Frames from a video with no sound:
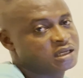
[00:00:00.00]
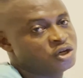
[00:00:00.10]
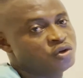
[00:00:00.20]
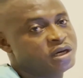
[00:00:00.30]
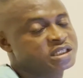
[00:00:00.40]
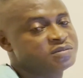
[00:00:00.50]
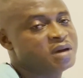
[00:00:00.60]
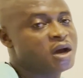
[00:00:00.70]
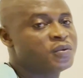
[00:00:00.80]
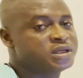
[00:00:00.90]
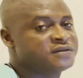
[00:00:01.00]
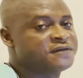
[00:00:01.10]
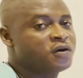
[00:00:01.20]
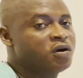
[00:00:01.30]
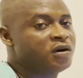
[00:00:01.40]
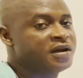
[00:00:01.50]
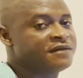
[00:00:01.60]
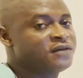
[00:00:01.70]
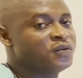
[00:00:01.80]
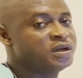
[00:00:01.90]
a duration by which all the
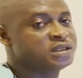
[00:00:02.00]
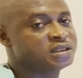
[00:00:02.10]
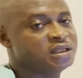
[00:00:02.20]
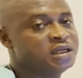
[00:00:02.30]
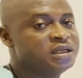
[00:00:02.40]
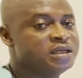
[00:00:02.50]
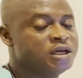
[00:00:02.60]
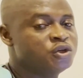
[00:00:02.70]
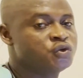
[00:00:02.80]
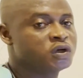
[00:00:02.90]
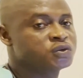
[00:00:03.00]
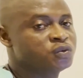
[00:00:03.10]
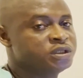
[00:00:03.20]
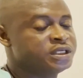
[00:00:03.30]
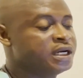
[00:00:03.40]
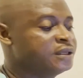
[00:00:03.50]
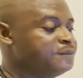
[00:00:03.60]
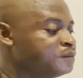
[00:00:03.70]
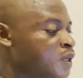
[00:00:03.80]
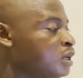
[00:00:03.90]
fluid in the uterus will drain.
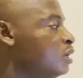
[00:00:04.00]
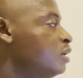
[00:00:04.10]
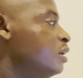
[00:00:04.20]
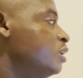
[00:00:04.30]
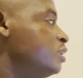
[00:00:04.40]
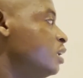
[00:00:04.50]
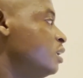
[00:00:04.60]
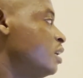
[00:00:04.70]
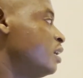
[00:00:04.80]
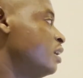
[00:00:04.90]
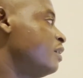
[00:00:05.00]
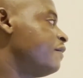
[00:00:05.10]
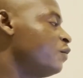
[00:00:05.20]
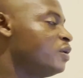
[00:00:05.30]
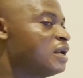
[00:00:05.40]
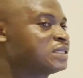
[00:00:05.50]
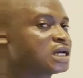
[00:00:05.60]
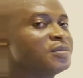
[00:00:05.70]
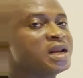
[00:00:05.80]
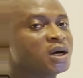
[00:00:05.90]
The fluid that is
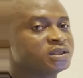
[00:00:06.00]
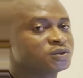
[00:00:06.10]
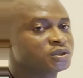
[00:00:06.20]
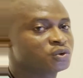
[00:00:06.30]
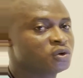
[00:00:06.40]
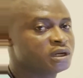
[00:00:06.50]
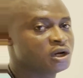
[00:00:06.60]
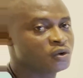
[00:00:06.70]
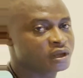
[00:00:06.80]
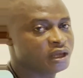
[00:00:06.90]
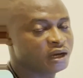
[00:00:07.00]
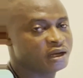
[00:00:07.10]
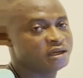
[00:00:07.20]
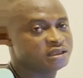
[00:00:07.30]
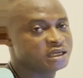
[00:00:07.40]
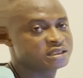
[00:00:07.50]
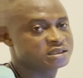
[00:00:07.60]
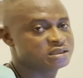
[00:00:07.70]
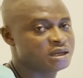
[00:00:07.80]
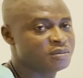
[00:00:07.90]
coming out is what we call the lochia, and it
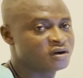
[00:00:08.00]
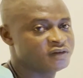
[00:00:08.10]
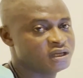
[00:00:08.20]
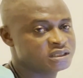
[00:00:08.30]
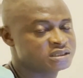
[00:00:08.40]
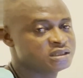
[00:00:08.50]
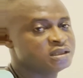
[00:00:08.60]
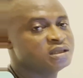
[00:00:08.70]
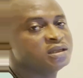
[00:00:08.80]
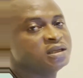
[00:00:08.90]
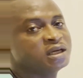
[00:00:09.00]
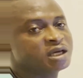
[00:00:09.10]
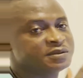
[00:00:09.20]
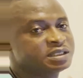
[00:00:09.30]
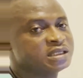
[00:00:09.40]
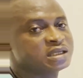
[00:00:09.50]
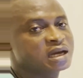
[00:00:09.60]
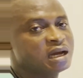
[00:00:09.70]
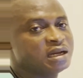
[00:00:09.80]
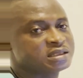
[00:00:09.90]
takes a number of days. It keeps changing
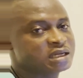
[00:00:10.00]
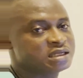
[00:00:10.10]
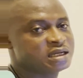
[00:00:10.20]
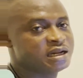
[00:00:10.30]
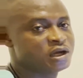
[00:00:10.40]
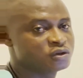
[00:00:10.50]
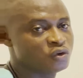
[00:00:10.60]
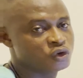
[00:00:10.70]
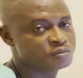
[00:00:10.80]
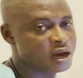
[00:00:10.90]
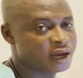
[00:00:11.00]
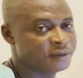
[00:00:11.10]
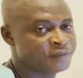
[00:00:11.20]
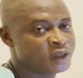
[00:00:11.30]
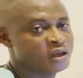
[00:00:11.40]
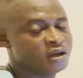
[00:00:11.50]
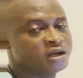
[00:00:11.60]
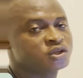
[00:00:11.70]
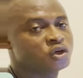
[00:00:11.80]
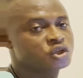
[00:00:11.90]
colors as the day goes by. It
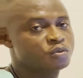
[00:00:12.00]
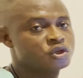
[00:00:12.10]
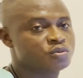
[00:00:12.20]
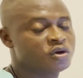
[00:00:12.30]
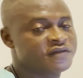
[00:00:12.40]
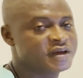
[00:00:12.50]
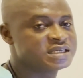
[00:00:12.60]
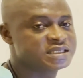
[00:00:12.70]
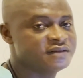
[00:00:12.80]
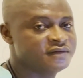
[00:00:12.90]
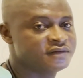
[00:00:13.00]
is not supposed to be offensive.